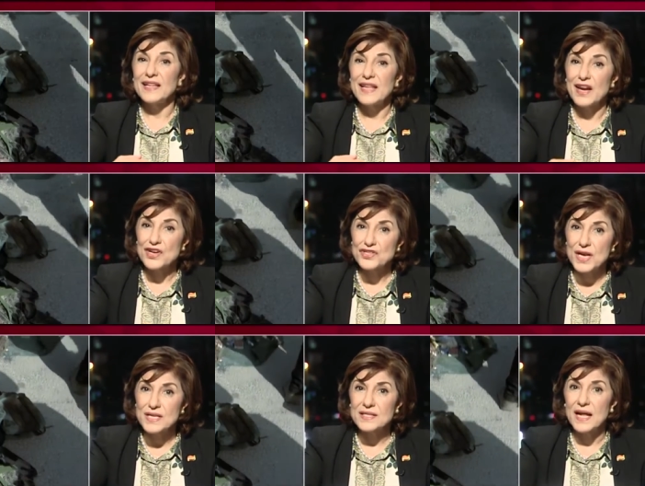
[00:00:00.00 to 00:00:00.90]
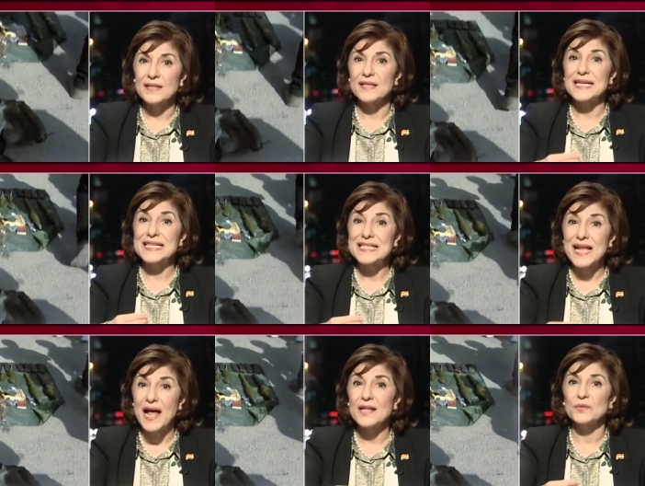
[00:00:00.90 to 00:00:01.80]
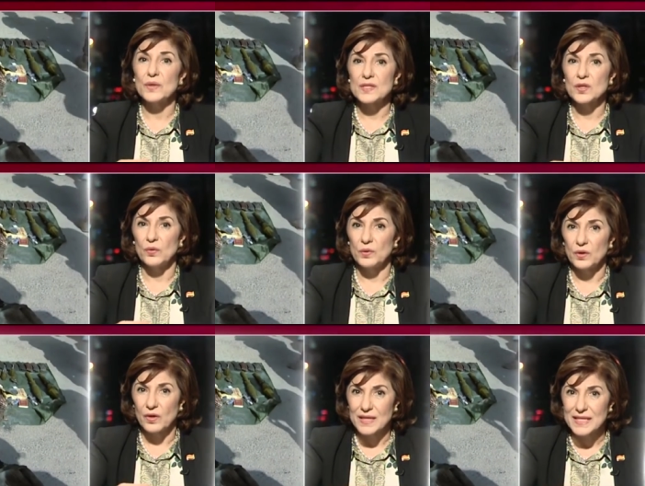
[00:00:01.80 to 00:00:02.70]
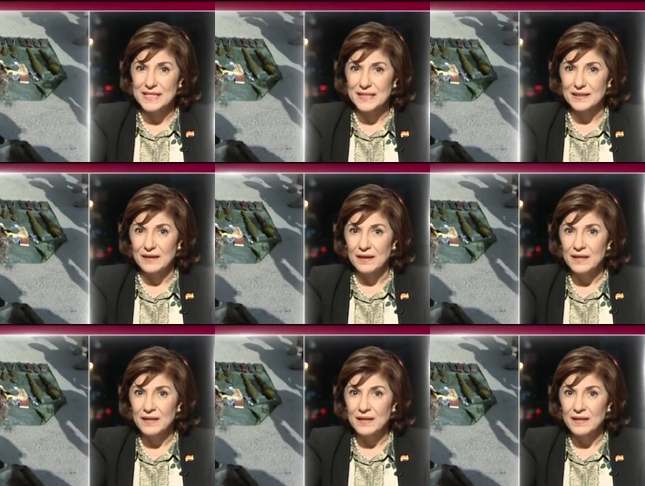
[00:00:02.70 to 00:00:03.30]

the Russians understand what's going on in Syria,